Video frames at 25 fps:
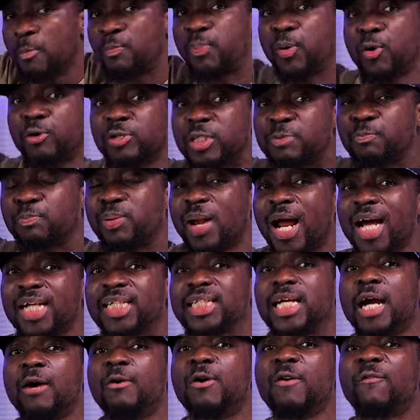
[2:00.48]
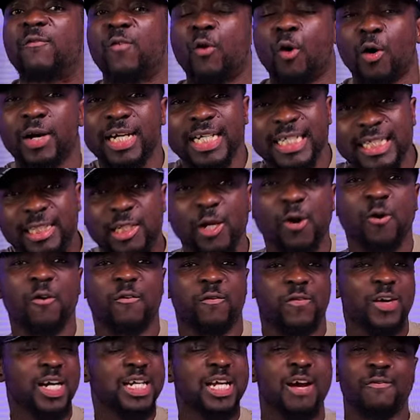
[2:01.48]
put Black Sheriff on instead
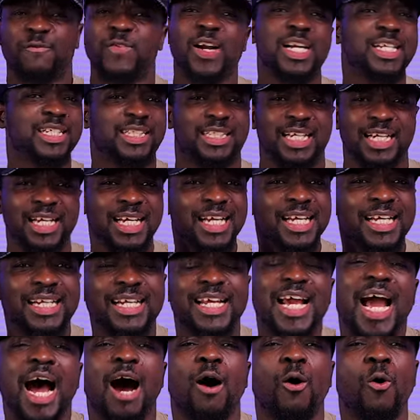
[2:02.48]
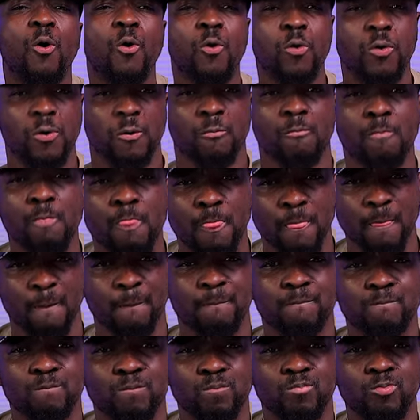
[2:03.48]
of, your friend is saying, their own.